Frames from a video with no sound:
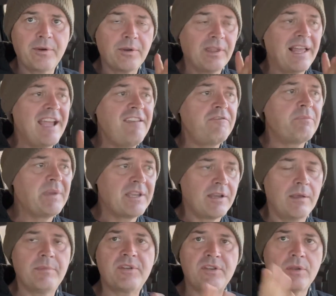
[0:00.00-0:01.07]
Your life
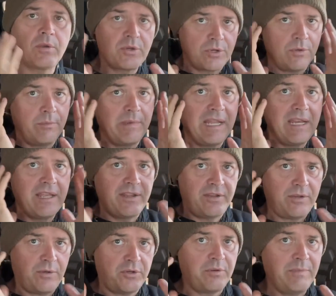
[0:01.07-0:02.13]
becomes social media, the
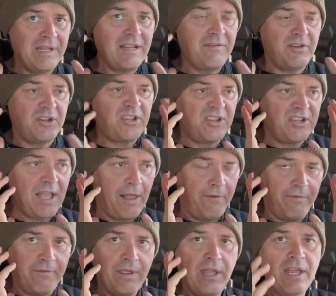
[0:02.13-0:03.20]
social media of
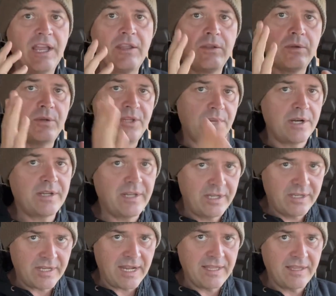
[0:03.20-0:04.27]
yourself. And you start to
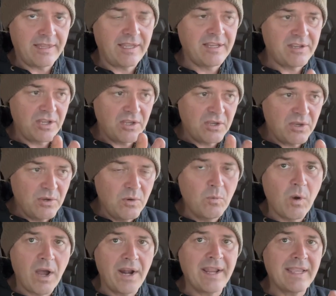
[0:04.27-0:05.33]
design the things that you
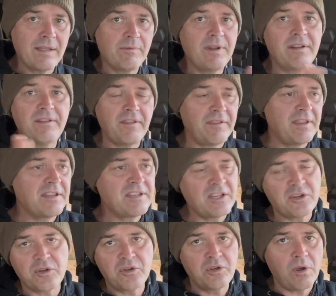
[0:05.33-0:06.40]
want and get rid of the things
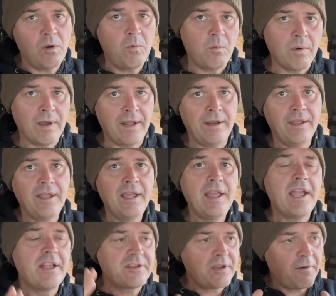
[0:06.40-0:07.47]
that you don't want,
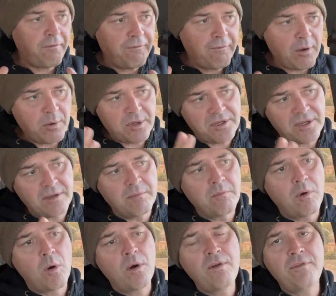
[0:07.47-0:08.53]
and start focusing
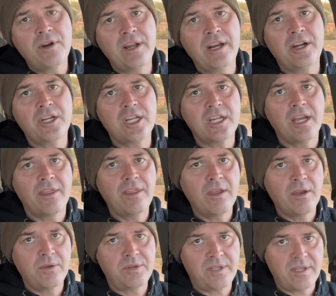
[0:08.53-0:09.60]
more of your energy on
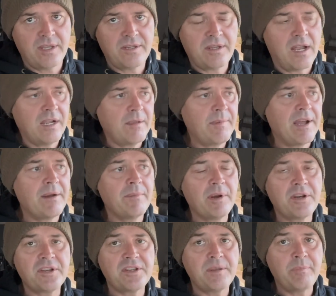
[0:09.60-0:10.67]
those things. Talk about
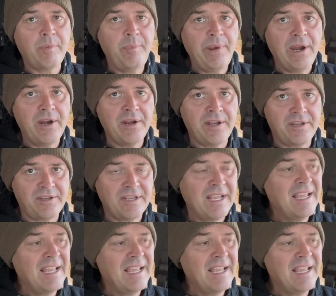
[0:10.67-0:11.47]
emergency preparedness.